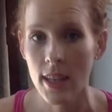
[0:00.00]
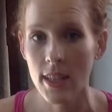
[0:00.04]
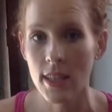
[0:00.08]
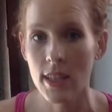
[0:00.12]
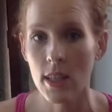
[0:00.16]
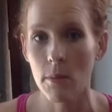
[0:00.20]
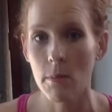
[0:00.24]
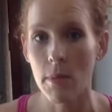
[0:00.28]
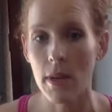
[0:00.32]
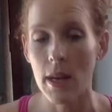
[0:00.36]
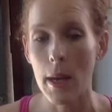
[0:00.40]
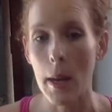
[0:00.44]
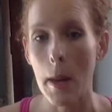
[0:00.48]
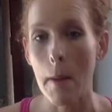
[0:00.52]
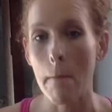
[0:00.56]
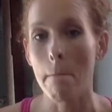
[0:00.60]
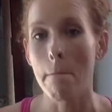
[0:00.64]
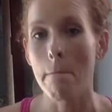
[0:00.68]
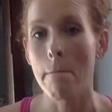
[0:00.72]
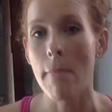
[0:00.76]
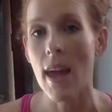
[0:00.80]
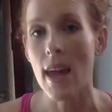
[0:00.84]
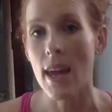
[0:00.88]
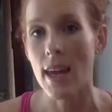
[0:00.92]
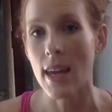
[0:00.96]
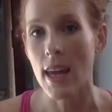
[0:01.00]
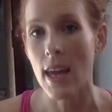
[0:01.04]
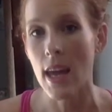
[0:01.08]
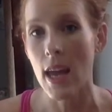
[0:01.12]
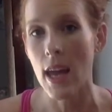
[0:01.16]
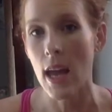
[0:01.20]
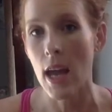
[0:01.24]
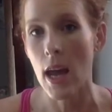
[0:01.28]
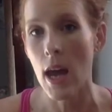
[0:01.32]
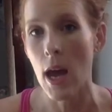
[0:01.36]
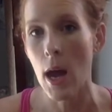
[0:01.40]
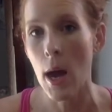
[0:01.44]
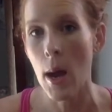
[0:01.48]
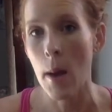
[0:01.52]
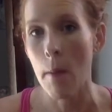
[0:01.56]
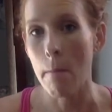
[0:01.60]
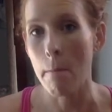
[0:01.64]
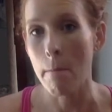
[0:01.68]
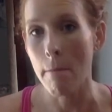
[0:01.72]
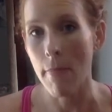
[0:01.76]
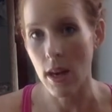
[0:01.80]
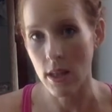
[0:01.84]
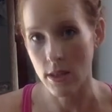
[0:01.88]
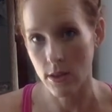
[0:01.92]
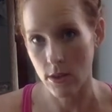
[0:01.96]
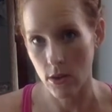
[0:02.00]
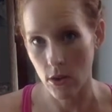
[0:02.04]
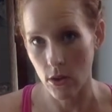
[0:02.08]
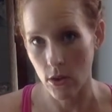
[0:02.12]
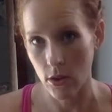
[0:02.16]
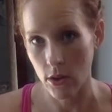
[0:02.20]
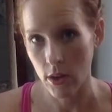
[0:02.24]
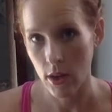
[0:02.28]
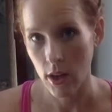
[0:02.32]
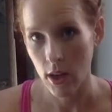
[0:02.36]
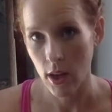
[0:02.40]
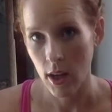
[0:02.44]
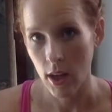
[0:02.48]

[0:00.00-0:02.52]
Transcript: to be making muscle,